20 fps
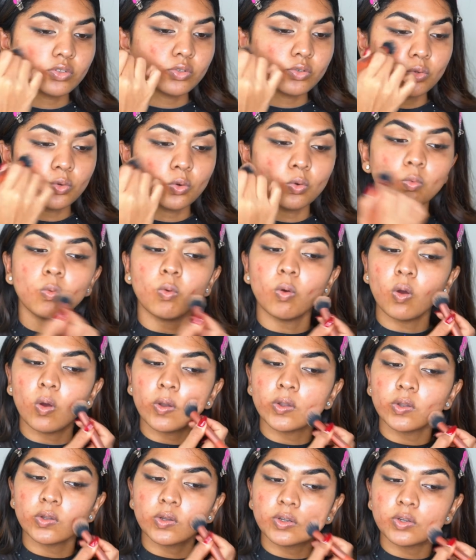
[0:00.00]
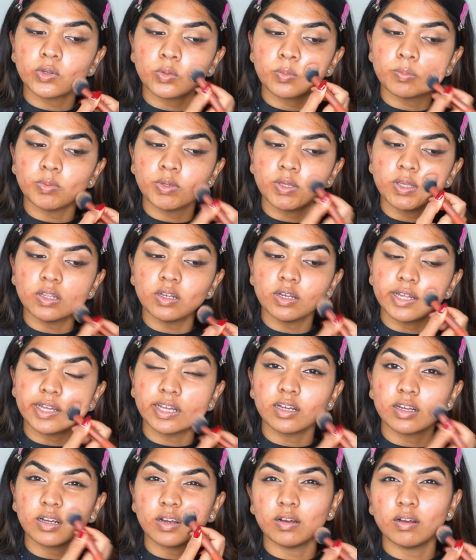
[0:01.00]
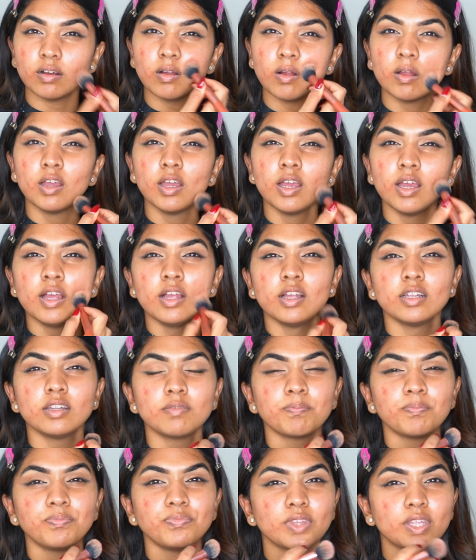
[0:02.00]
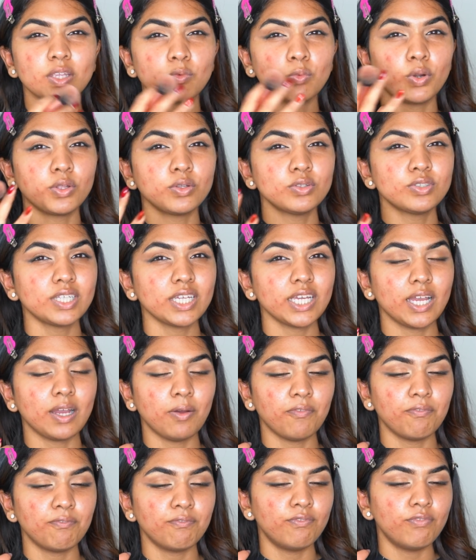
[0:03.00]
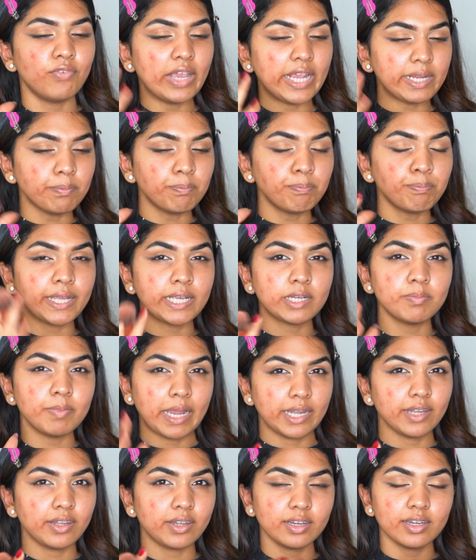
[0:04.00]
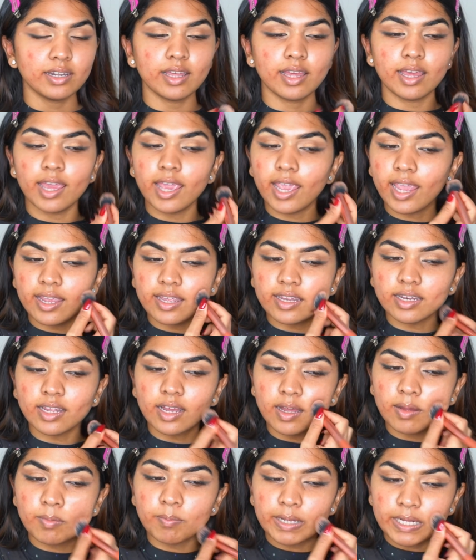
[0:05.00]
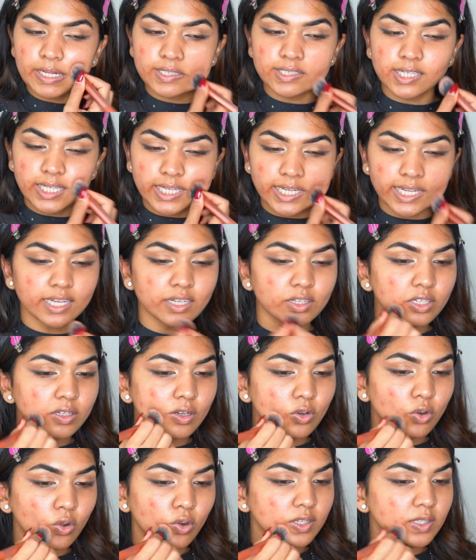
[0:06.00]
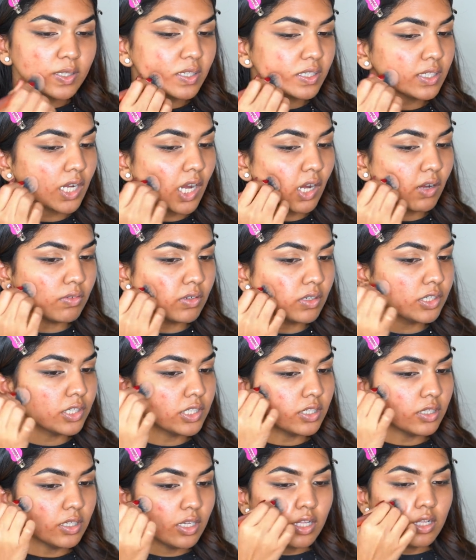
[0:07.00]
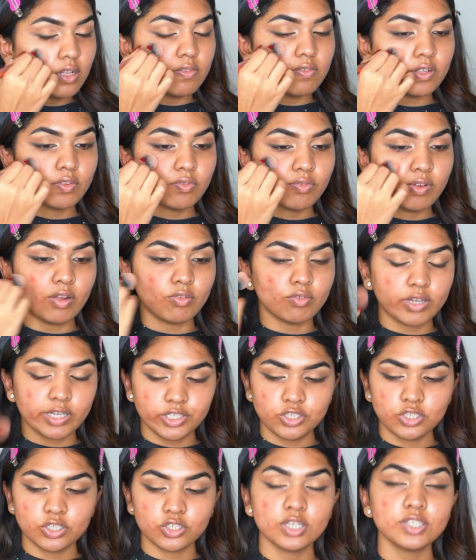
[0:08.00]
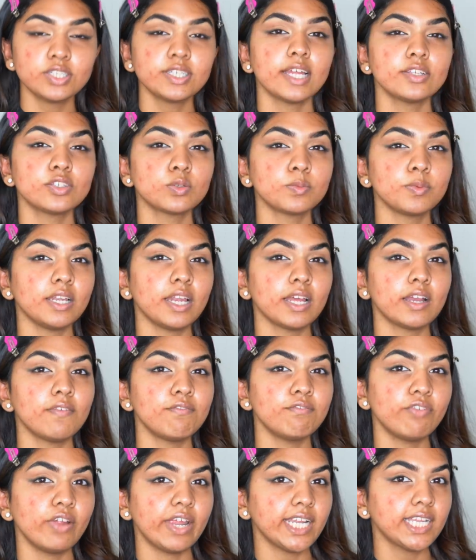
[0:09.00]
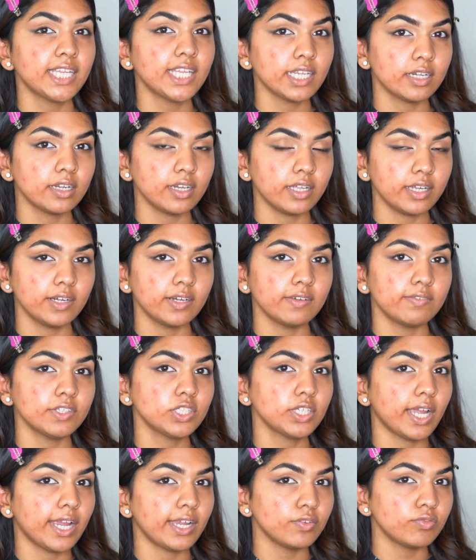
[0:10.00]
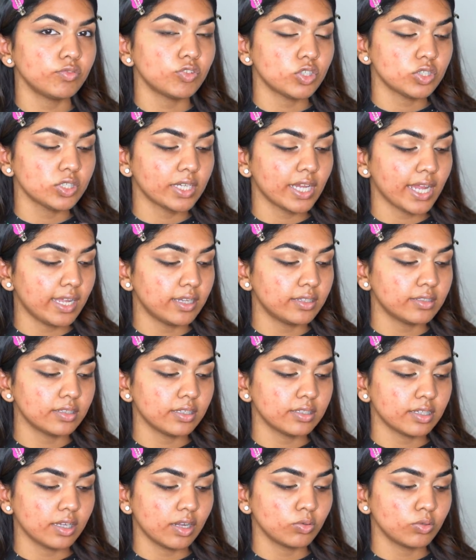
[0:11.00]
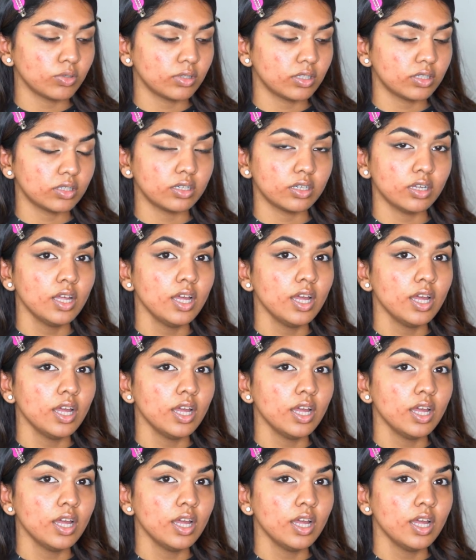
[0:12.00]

you don't want it to be like a uh, what do you say a very pigmented area because again it will not get covered with foundation it just has to be like a very thin layer which kind of just cancels out the